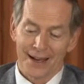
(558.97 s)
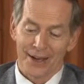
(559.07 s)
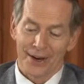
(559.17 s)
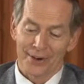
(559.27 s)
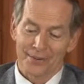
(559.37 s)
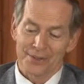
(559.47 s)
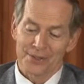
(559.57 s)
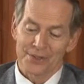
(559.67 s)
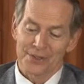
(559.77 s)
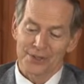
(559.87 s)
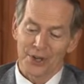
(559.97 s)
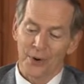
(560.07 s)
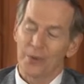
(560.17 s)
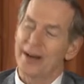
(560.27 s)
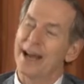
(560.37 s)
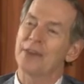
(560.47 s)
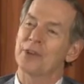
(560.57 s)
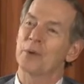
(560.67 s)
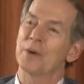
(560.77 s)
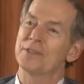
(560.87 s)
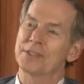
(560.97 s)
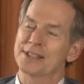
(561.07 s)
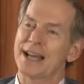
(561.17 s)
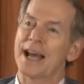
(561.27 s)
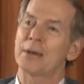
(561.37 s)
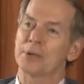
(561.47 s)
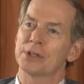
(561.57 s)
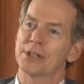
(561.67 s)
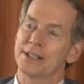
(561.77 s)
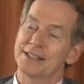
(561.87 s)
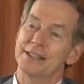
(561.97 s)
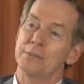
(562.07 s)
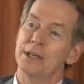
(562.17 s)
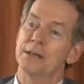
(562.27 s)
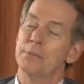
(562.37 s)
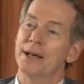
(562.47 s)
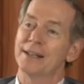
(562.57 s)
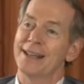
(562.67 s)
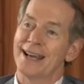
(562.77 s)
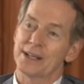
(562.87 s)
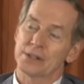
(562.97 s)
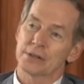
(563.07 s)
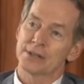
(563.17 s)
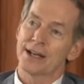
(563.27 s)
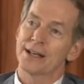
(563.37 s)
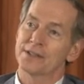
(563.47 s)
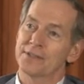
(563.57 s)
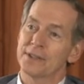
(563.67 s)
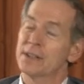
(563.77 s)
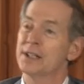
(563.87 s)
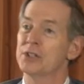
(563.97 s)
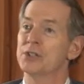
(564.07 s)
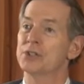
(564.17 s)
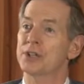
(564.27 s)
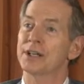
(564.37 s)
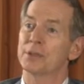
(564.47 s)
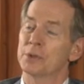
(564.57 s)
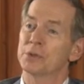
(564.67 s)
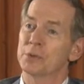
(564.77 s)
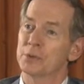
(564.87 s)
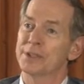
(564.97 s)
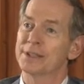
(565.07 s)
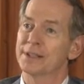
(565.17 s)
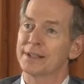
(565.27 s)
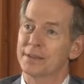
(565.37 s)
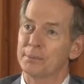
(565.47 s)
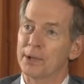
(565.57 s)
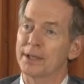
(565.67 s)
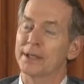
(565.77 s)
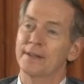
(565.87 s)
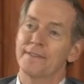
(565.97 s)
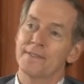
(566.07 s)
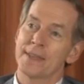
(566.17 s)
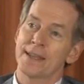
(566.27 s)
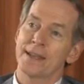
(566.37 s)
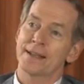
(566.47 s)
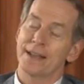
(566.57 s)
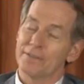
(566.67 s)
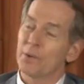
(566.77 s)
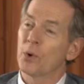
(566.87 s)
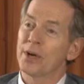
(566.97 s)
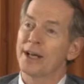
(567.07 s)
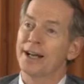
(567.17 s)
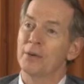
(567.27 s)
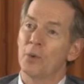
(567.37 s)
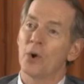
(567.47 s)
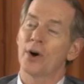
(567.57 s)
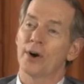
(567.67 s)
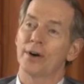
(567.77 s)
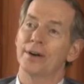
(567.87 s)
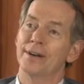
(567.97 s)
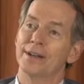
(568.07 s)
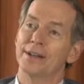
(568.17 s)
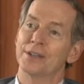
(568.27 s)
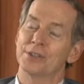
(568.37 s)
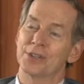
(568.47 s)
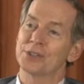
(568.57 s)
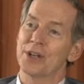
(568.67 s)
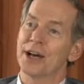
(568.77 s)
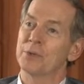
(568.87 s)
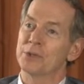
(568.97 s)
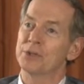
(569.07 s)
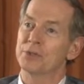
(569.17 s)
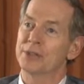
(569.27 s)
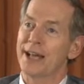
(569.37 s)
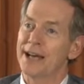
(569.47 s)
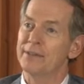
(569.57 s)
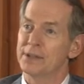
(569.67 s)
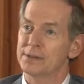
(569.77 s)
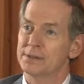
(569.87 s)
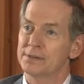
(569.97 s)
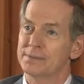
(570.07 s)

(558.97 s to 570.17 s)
So now that we've established, and it's admitted by the National Science Foundation study, which was recently completed, that fluoridating water does not reduce cavities.